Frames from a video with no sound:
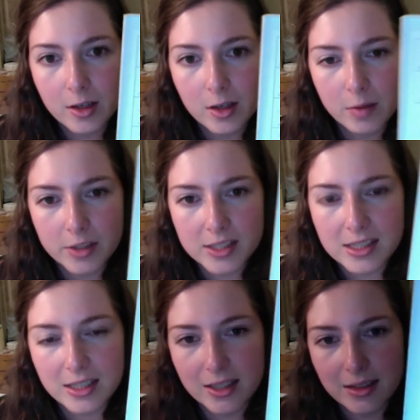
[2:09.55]

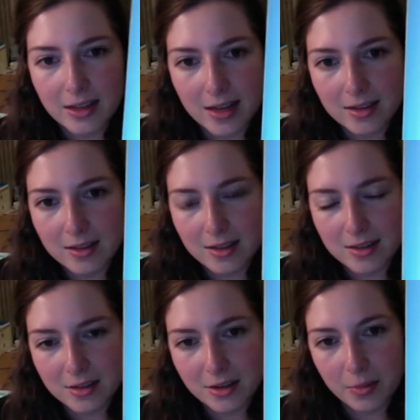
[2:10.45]
obviously that
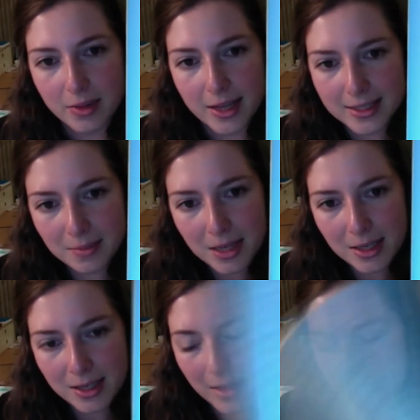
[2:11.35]
doesn't apply to
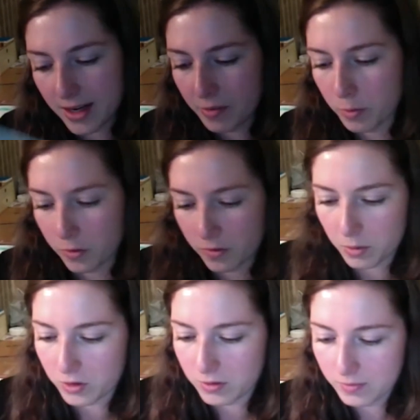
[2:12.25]
me now that I've moved them
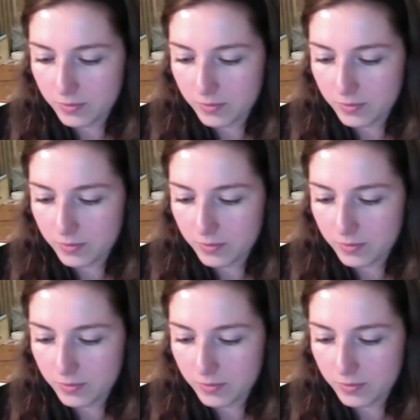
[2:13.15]
all.